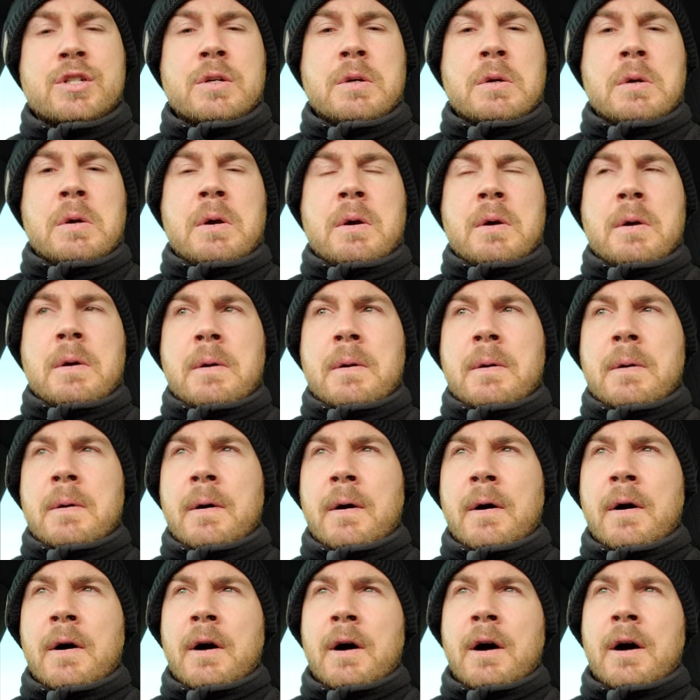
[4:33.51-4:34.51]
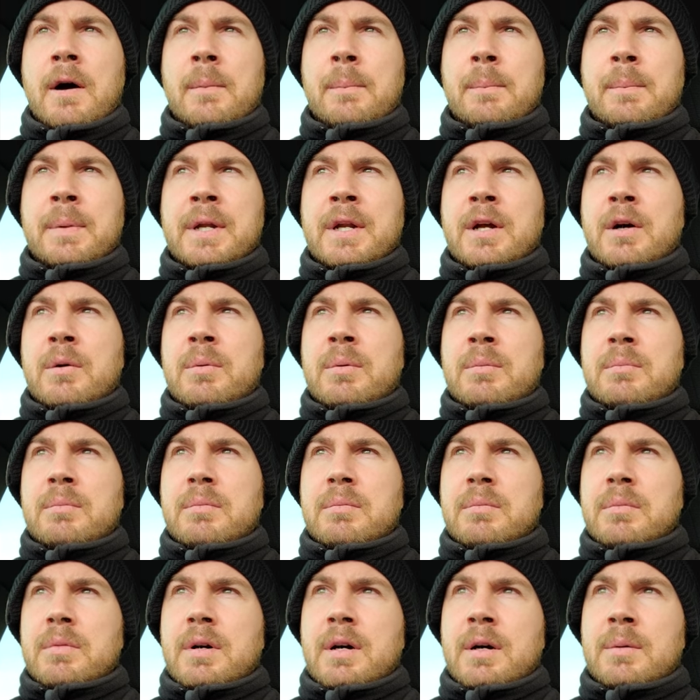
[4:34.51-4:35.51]
Um, you know,
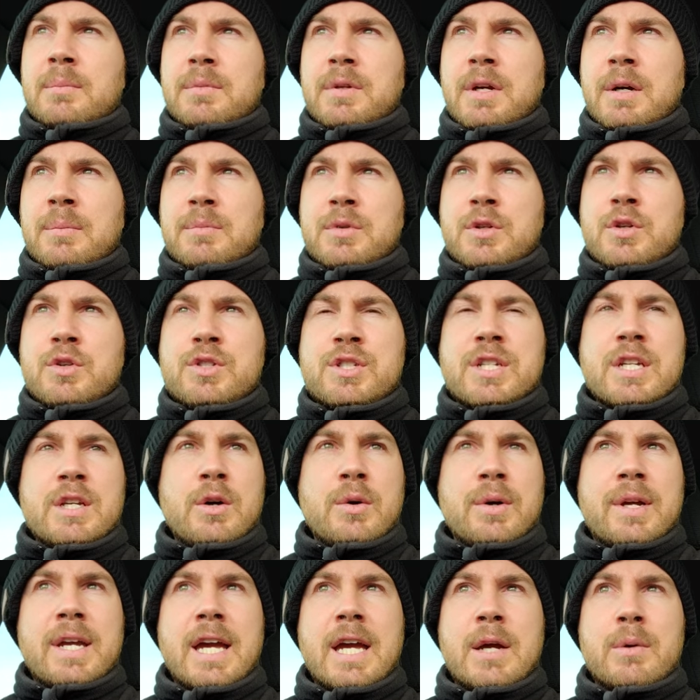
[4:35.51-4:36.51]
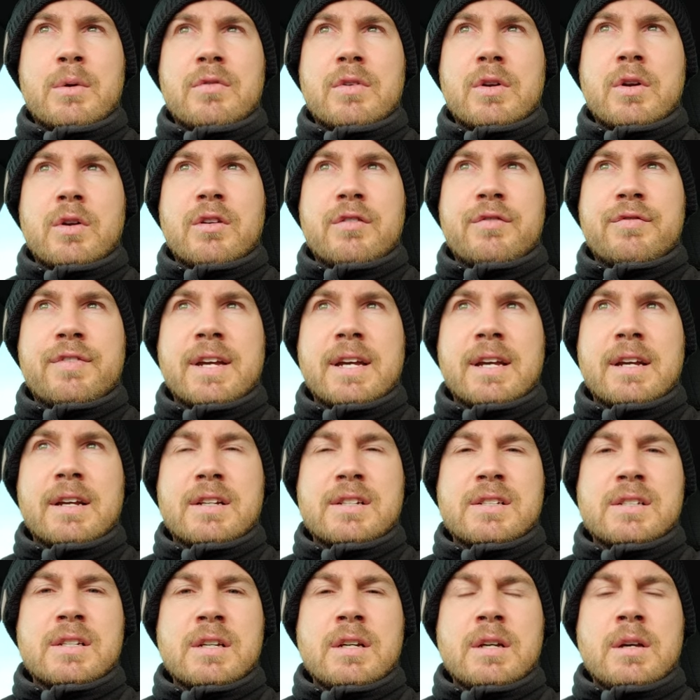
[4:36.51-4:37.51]
I'm, I'm, I'm usually okay with a lot of
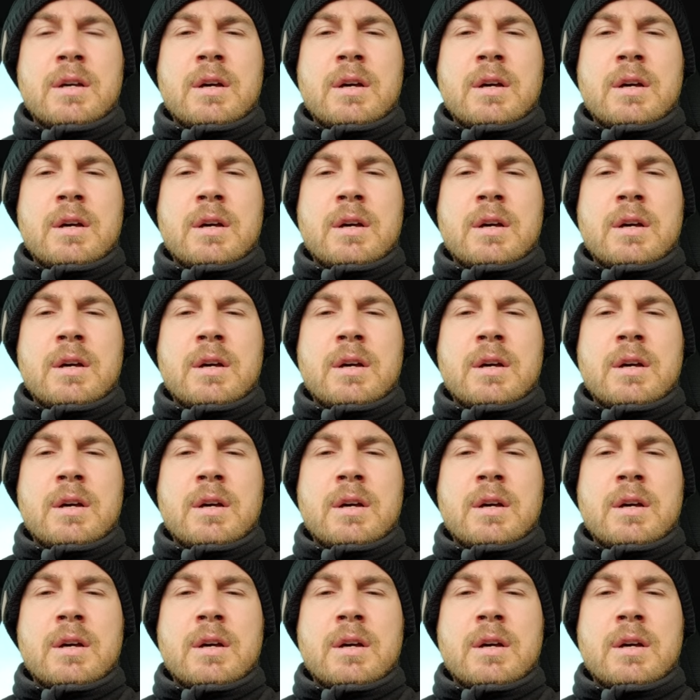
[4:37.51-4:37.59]
things